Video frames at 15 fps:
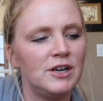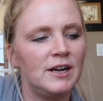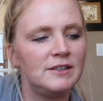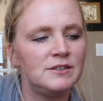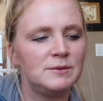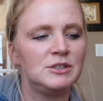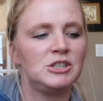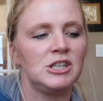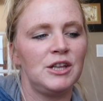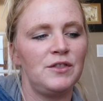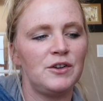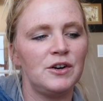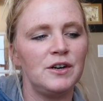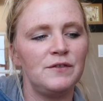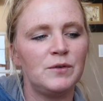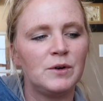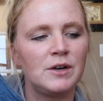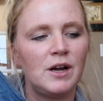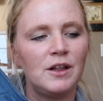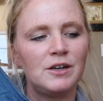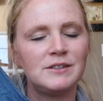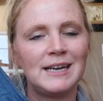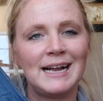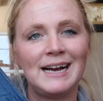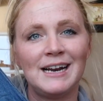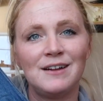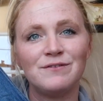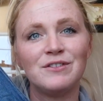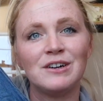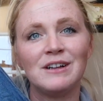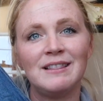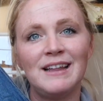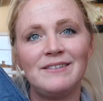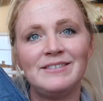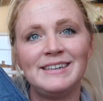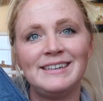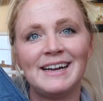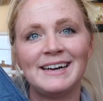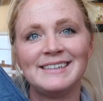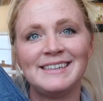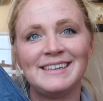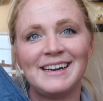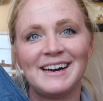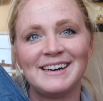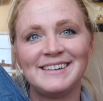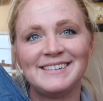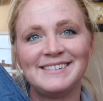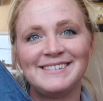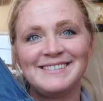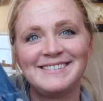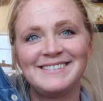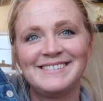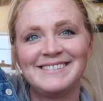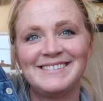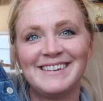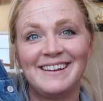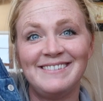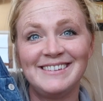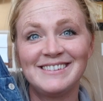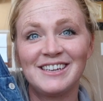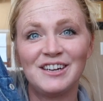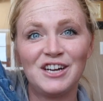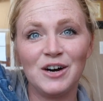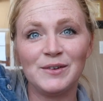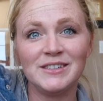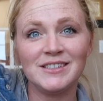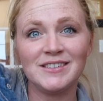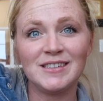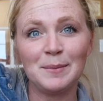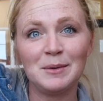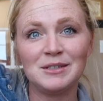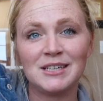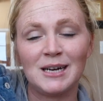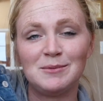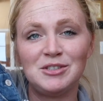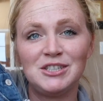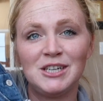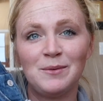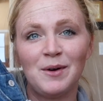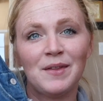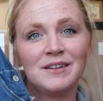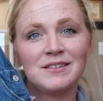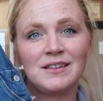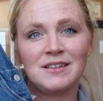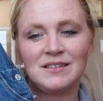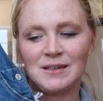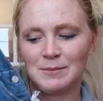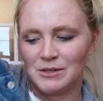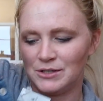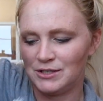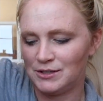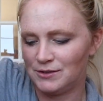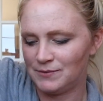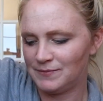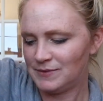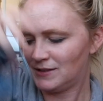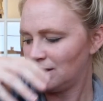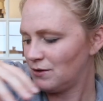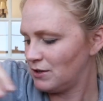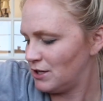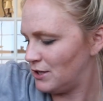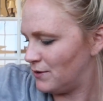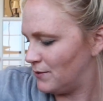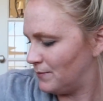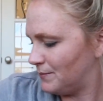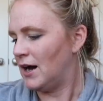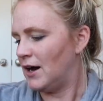dress, originally $34, and I got it for $11.99. And this can go into summertime. She can wear this in the summer too. So cute.